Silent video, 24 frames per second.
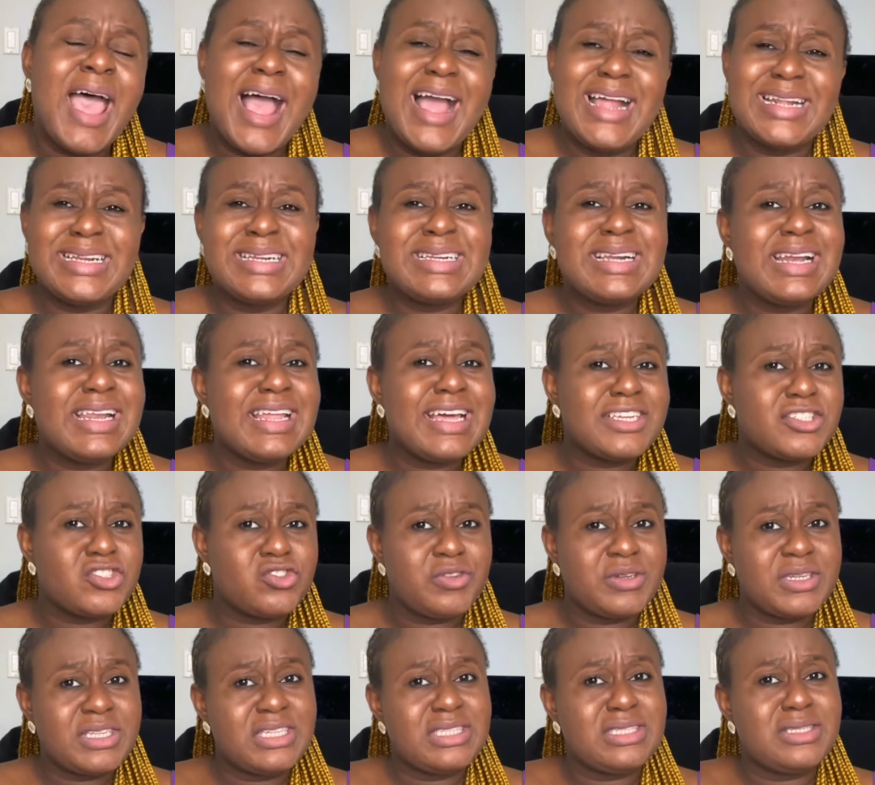I think the last draw
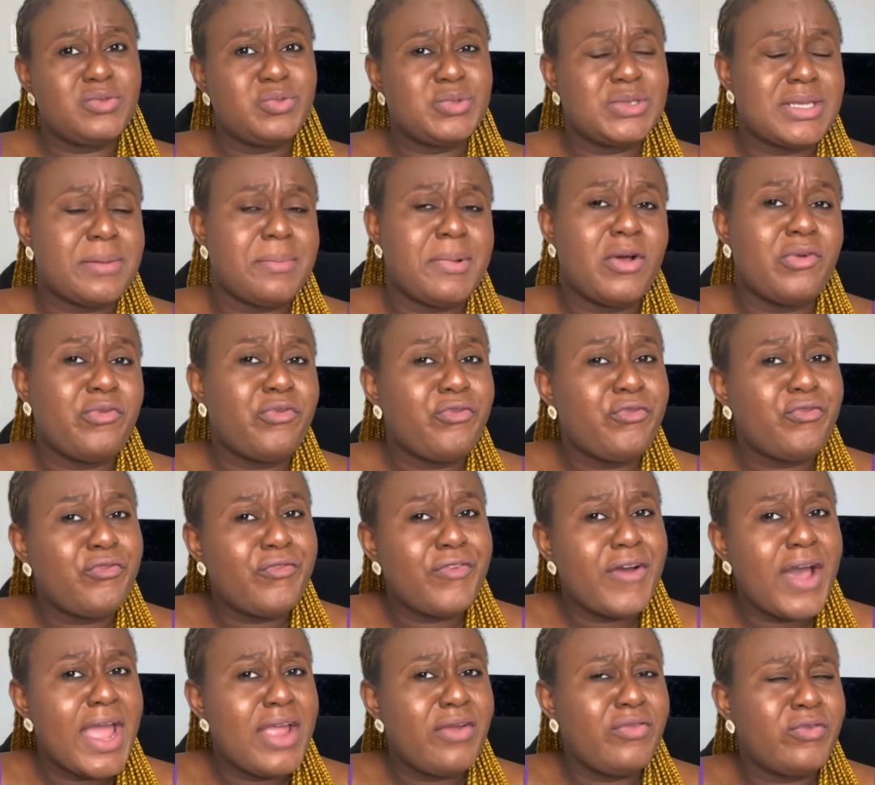they did was about
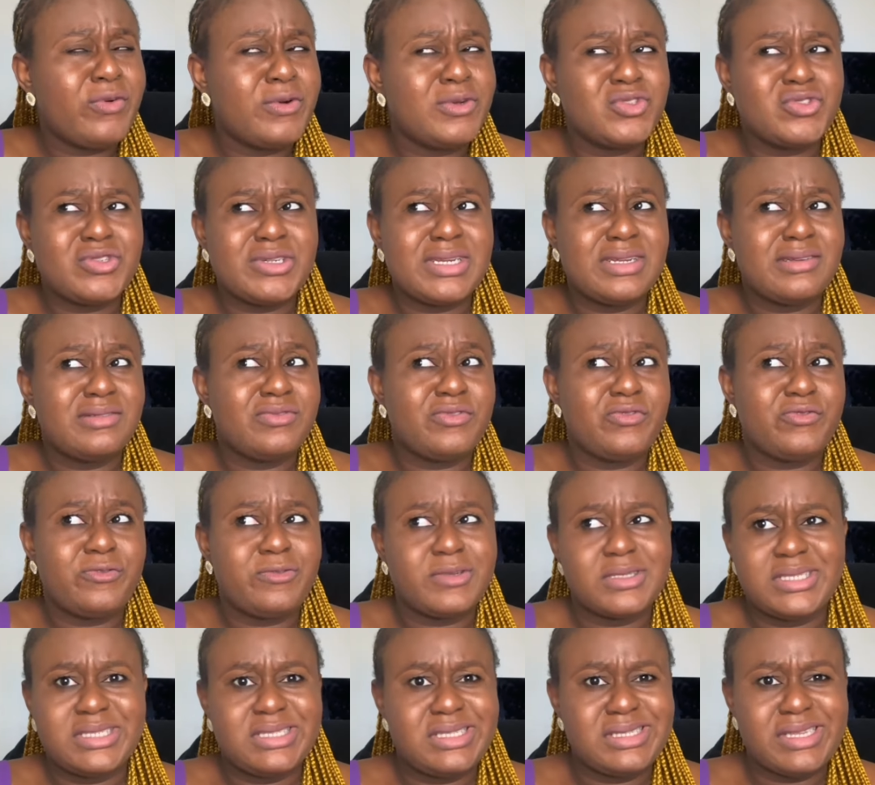
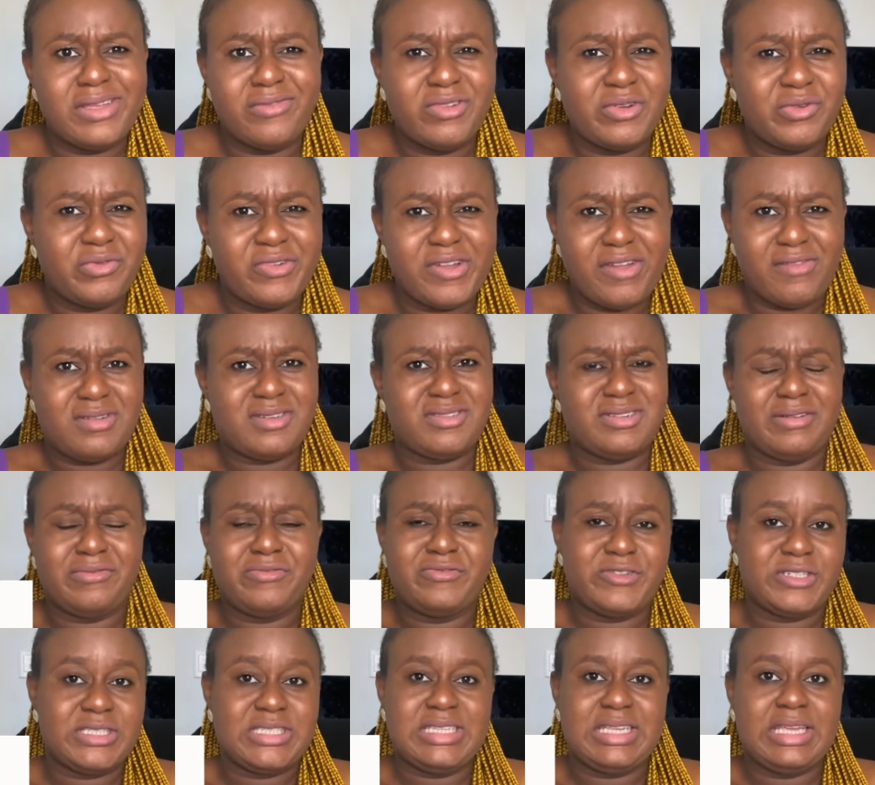547 or
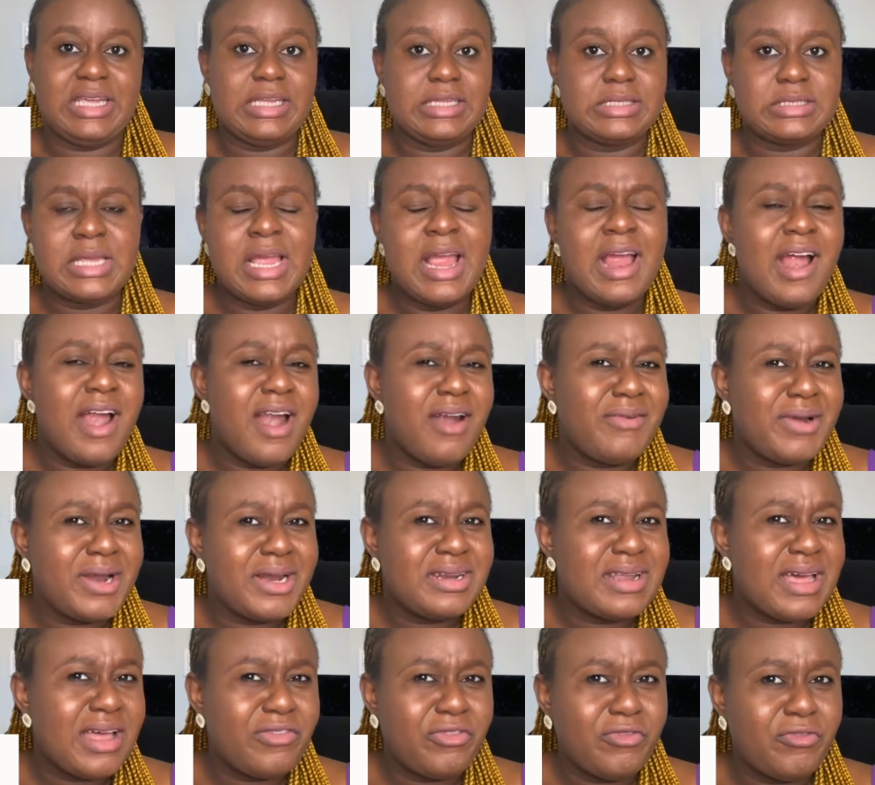548, around
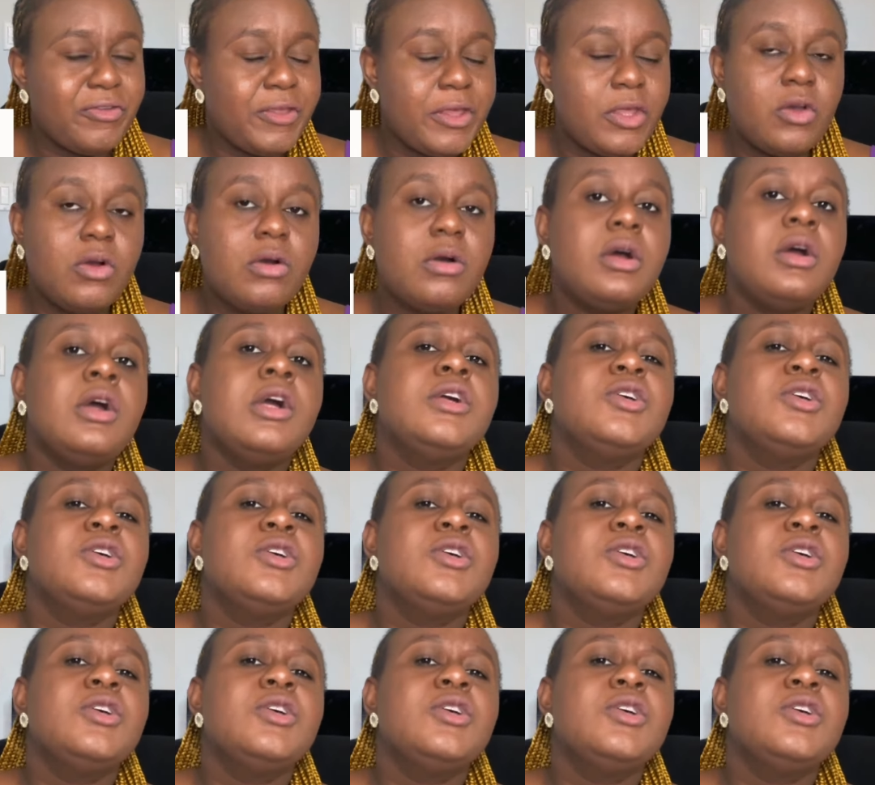that figure.